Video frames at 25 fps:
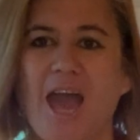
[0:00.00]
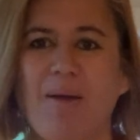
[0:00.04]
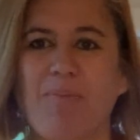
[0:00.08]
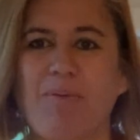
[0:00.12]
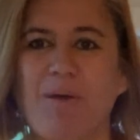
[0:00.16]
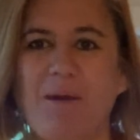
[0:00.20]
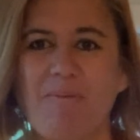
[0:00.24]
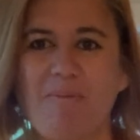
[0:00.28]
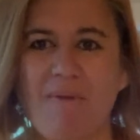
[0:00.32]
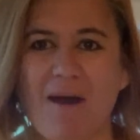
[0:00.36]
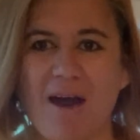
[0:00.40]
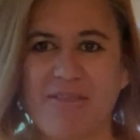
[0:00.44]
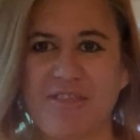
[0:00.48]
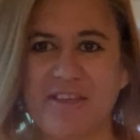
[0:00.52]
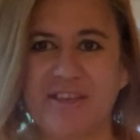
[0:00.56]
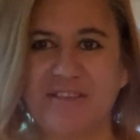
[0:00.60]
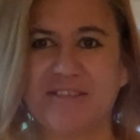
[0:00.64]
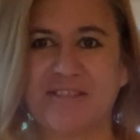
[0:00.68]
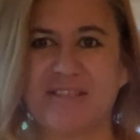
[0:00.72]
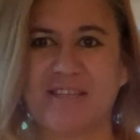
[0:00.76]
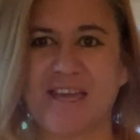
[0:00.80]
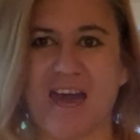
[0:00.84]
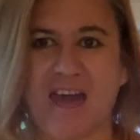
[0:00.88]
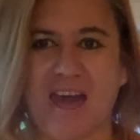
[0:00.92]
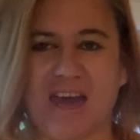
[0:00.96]
Happy Mother's
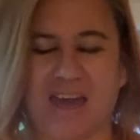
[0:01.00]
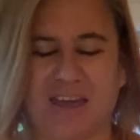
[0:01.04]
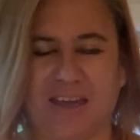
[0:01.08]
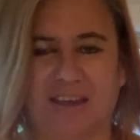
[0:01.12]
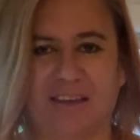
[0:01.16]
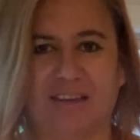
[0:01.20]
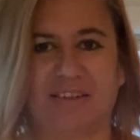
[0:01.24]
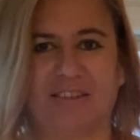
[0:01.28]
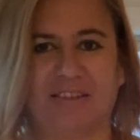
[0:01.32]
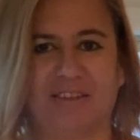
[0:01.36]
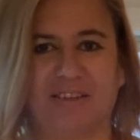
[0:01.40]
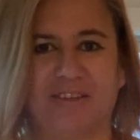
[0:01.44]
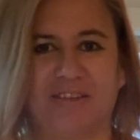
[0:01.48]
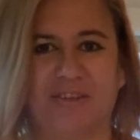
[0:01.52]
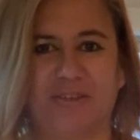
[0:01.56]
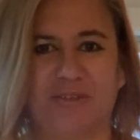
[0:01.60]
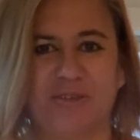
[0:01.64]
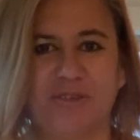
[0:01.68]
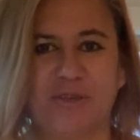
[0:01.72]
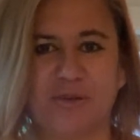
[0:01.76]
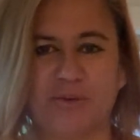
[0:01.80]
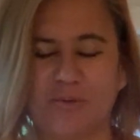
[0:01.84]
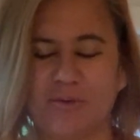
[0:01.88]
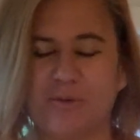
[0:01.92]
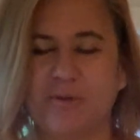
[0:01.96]
Day
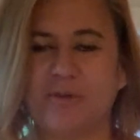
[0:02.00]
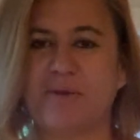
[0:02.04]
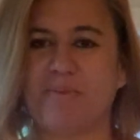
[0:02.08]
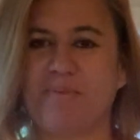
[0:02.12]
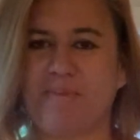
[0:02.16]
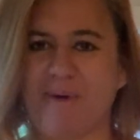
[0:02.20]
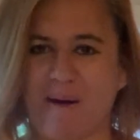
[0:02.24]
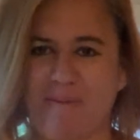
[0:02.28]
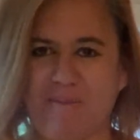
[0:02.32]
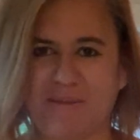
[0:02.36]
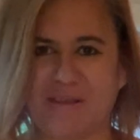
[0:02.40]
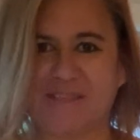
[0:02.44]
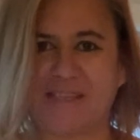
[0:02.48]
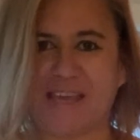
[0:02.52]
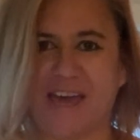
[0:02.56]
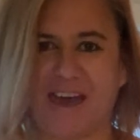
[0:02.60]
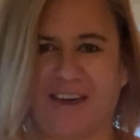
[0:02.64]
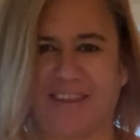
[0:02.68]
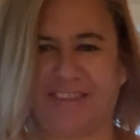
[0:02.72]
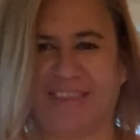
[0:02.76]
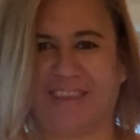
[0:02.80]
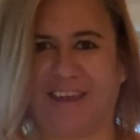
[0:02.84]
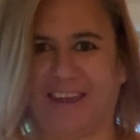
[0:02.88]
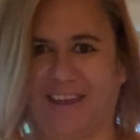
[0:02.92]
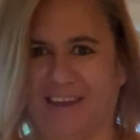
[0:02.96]
to all you mamas
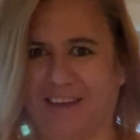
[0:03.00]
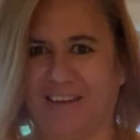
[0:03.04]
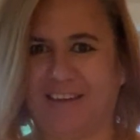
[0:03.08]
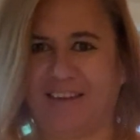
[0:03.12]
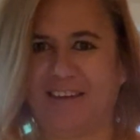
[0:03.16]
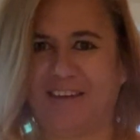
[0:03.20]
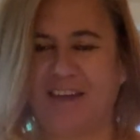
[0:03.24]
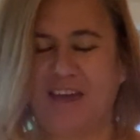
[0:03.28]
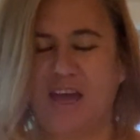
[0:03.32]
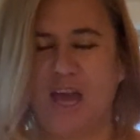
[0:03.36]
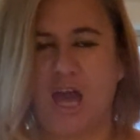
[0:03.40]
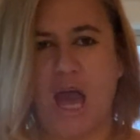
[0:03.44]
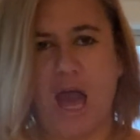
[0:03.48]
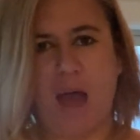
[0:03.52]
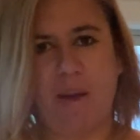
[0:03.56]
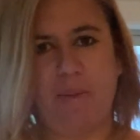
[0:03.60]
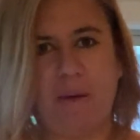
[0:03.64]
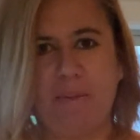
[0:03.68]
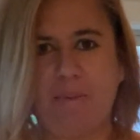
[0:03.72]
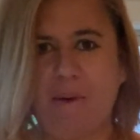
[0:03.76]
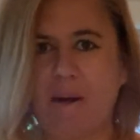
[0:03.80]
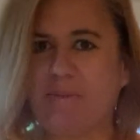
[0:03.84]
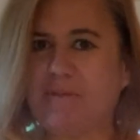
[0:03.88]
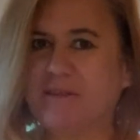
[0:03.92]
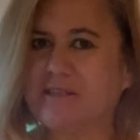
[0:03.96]
out there. Happy
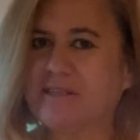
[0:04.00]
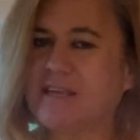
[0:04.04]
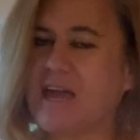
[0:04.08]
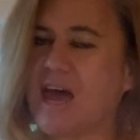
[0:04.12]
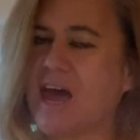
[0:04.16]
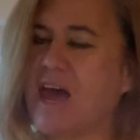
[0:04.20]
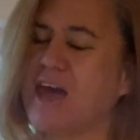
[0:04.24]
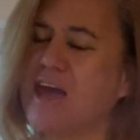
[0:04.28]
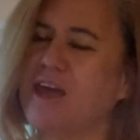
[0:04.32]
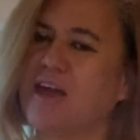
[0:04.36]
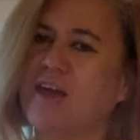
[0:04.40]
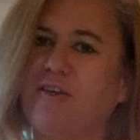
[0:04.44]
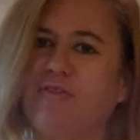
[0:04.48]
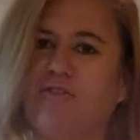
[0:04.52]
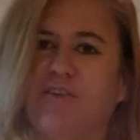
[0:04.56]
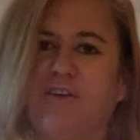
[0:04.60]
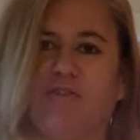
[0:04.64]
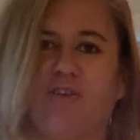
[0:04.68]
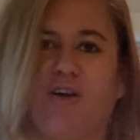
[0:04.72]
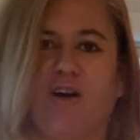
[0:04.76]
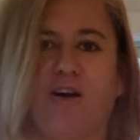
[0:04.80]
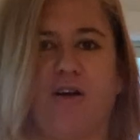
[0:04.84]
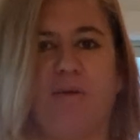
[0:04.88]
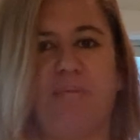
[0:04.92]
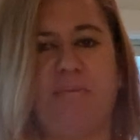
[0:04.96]
Mother's Day if you've
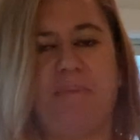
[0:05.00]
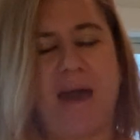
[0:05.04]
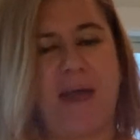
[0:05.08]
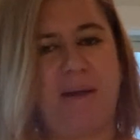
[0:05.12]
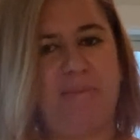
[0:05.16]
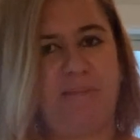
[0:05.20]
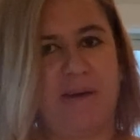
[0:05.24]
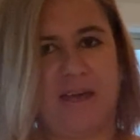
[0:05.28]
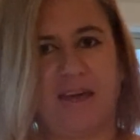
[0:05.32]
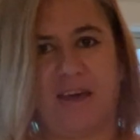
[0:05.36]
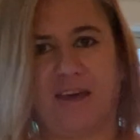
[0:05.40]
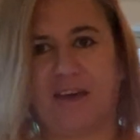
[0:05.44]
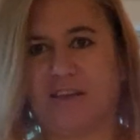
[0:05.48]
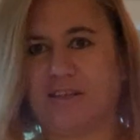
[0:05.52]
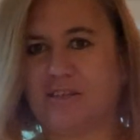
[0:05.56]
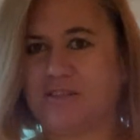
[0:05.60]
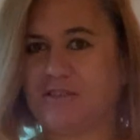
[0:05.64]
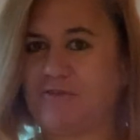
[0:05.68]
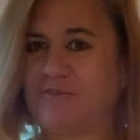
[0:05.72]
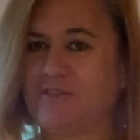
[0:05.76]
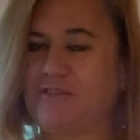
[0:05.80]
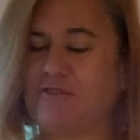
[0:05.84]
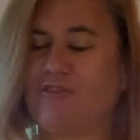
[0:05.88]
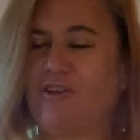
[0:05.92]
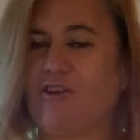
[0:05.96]
got baby kids,
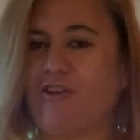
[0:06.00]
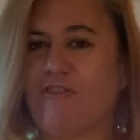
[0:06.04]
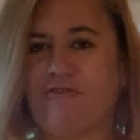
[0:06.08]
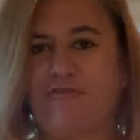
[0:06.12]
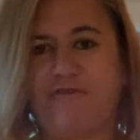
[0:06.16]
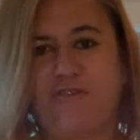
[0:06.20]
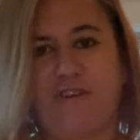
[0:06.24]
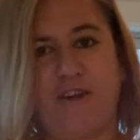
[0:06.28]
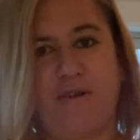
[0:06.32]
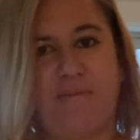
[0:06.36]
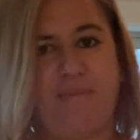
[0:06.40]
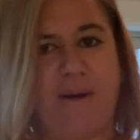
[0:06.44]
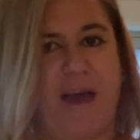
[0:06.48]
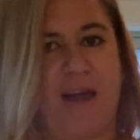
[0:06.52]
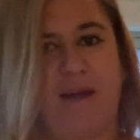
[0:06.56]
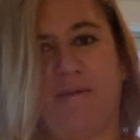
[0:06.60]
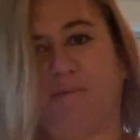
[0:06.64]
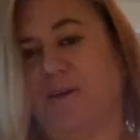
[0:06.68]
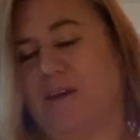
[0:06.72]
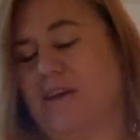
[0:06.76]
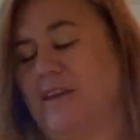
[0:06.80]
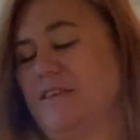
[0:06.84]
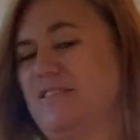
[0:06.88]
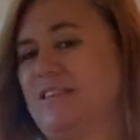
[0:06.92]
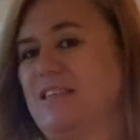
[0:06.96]
if you've got fur
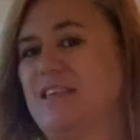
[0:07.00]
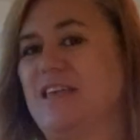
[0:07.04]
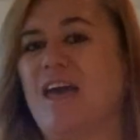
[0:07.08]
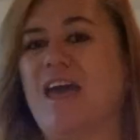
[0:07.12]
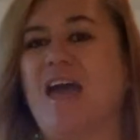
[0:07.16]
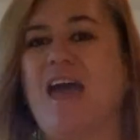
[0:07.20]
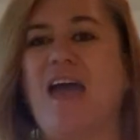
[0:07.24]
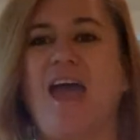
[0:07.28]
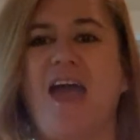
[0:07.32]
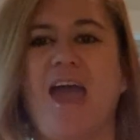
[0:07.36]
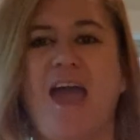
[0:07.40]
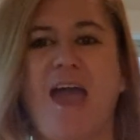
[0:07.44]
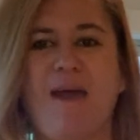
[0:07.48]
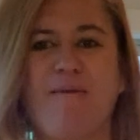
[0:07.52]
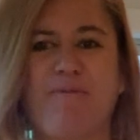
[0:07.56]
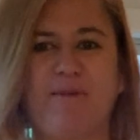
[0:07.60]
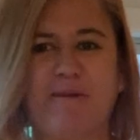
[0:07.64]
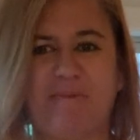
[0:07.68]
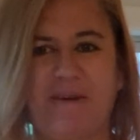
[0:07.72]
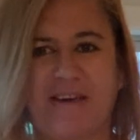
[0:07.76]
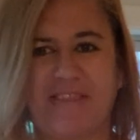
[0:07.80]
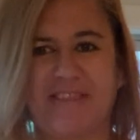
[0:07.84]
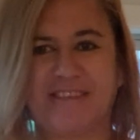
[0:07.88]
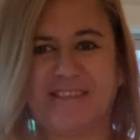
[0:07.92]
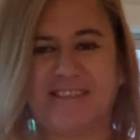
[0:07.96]
babies. Happy
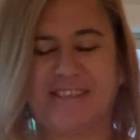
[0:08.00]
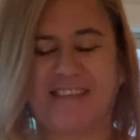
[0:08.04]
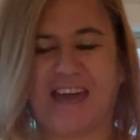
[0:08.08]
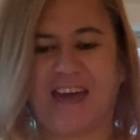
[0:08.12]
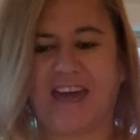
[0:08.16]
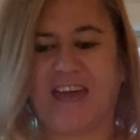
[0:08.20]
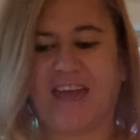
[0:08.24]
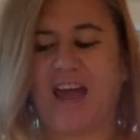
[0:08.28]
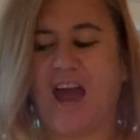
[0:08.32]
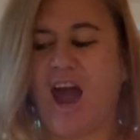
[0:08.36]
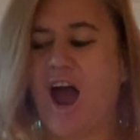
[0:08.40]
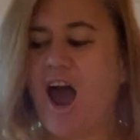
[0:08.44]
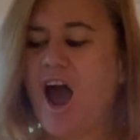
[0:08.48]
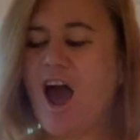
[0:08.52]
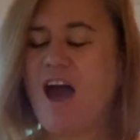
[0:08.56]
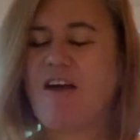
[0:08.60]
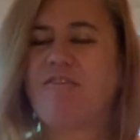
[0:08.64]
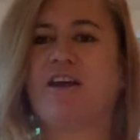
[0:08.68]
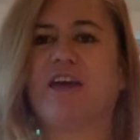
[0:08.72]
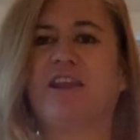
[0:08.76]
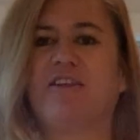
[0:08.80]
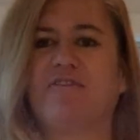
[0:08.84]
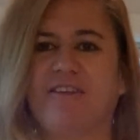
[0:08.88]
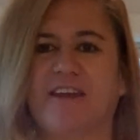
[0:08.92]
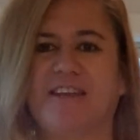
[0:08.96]
Mother's Day. I've
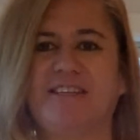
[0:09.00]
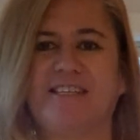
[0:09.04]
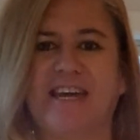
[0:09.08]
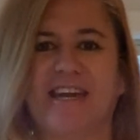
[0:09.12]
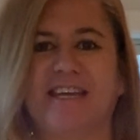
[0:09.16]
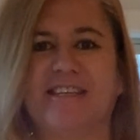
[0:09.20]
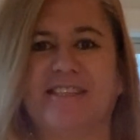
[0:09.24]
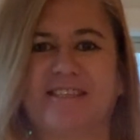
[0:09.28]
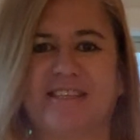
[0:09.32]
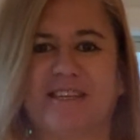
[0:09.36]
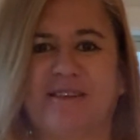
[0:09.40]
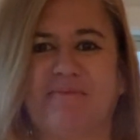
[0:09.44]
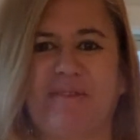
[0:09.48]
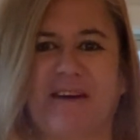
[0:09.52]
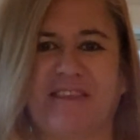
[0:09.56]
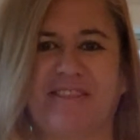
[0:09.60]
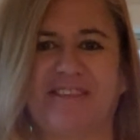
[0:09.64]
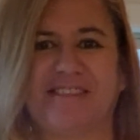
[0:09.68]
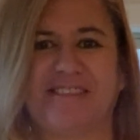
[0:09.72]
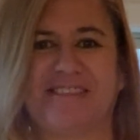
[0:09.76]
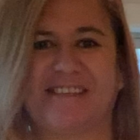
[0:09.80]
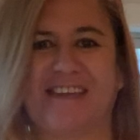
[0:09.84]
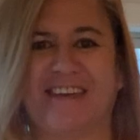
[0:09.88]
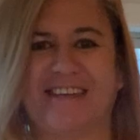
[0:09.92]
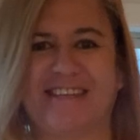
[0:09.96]
had a fantastic
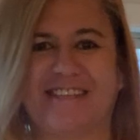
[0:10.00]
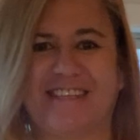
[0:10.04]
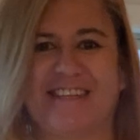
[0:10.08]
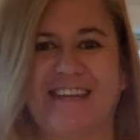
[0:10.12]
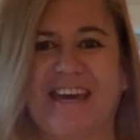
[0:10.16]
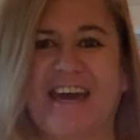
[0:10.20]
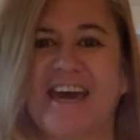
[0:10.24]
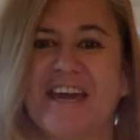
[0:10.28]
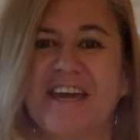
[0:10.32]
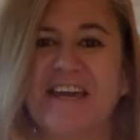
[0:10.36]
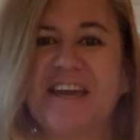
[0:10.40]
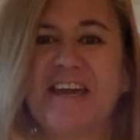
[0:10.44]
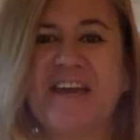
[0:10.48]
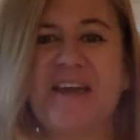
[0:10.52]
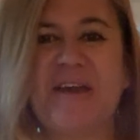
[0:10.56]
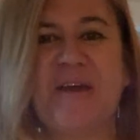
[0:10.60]
Mother's Day today.